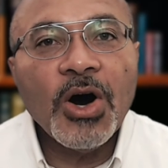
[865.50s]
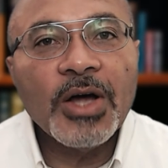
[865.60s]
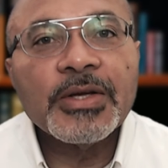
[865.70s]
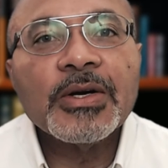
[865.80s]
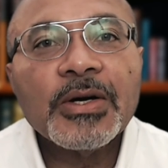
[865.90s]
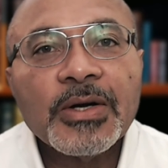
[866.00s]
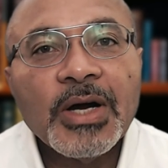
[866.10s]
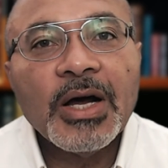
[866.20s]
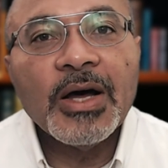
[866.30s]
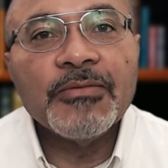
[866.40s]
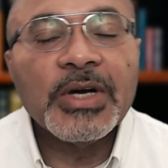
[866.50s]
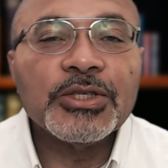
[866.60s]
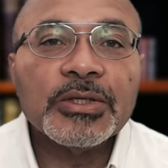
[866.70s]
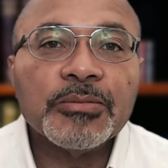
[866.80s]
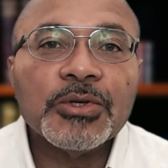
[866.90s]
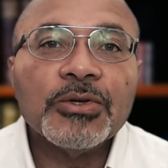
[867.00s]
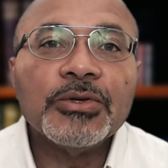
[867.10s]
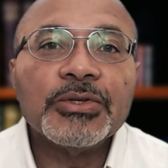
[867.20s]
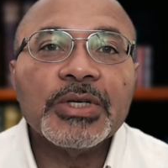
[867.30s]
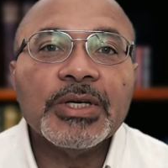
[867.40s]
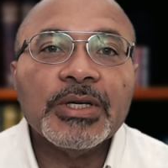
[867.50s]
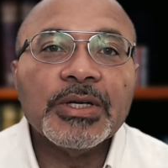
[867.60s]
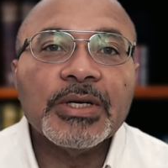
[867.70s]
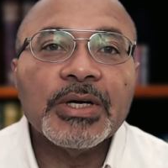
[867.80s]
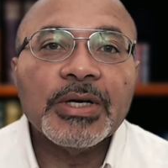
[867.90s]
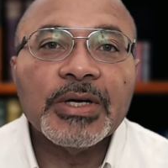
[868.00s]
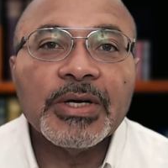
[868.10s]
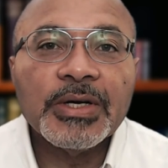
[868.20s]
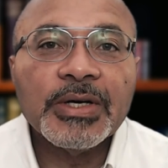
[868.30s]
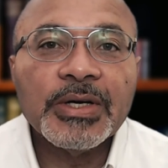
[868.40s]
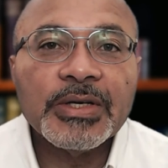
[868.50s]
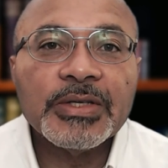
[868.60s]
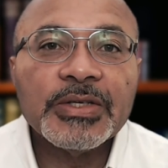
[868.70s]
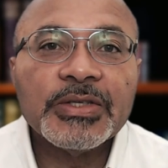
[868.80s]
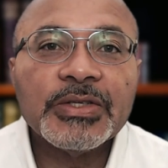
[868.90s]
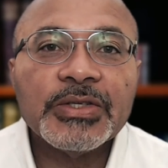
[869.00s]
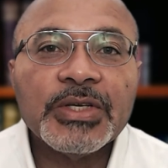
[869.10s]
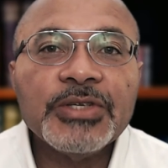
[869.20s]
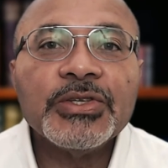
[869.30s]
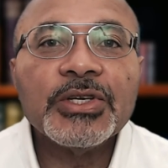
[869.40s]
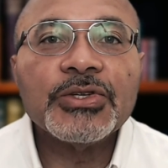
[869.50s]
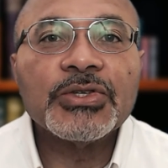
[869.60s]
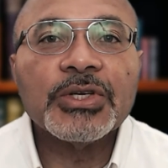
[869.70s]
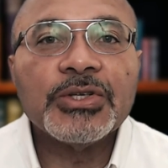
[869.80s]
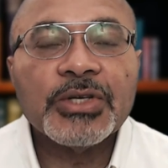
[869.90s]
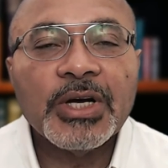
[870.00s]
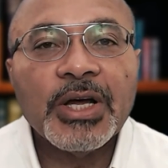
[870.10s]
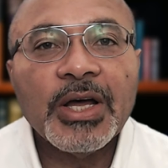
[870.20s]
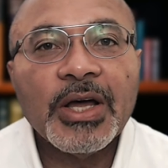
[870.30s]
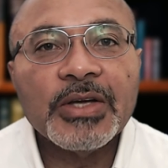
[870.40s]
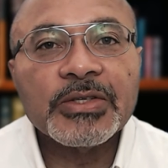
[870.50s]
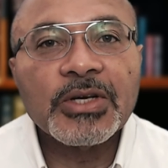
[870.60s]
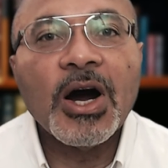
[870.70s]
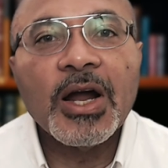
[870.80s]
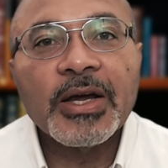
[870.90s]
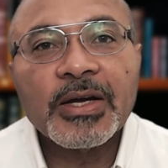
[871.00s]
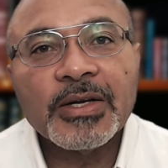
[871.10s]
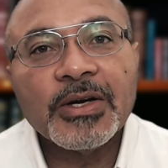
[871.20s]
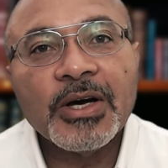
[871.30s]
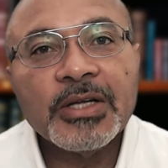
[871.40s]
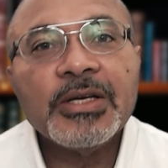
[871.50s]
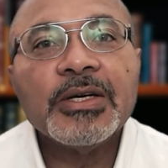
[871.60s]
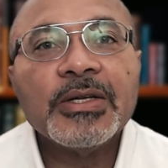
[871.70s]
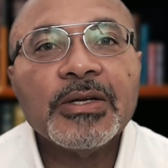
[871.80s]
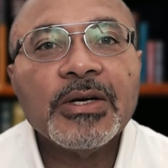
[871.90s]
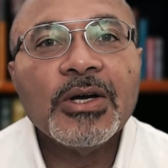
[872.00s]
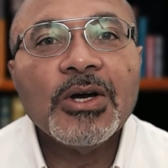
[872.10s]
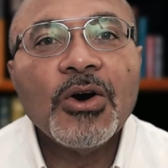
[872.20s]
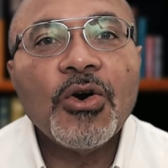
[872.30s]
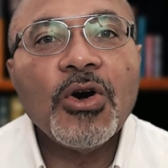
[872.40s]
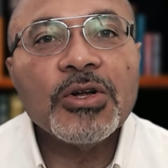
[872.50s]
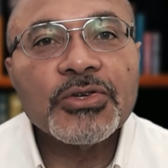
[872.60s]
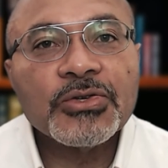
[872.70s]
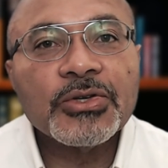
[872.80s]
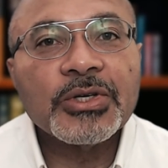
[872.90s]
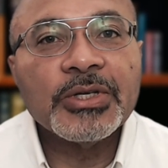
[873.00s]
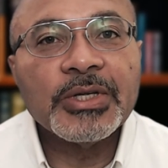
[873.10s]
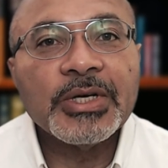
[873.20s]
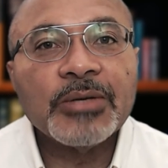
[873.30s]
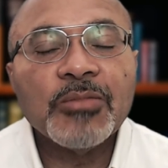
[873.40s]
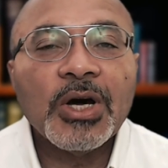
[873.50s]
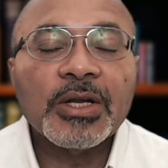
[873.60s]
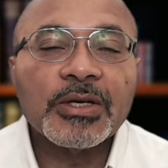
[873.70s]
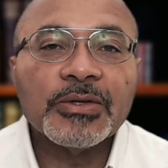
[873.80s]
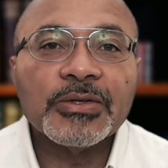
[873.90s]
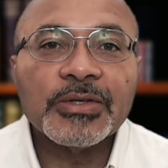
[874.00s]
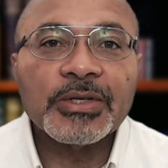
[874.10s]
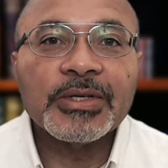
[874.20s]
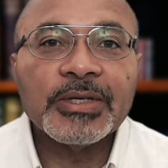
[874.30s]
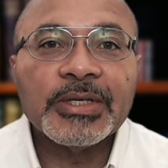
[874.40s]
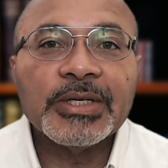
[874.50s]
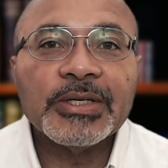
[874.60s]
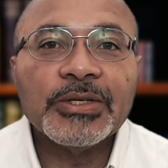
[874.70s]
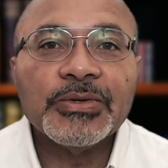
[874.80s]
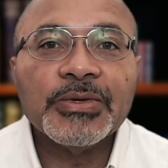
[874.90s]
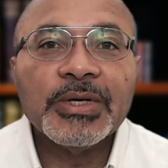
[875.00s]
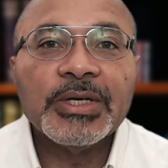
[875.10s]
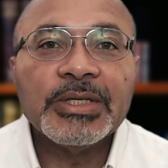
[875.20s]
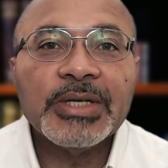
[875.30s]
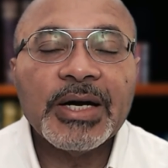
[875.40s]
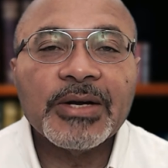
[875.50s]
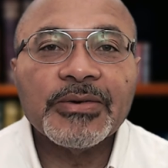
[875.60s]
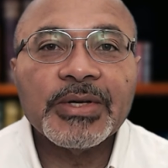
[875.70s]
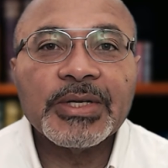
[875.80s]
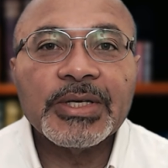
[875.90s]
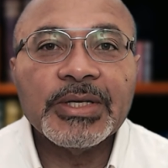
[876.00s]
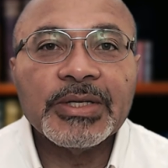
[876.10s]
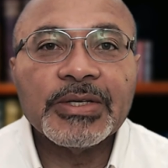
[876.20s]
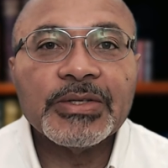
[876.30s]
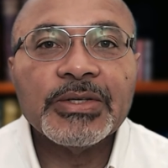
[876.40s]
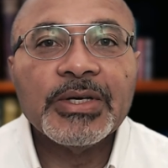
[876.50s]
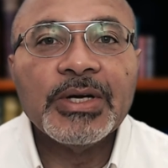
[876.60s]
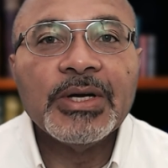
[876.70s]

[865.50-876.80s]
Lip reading: Other vegetables and seasonings such as garlic and onion also contain molecules that can lead to diarrheal illness.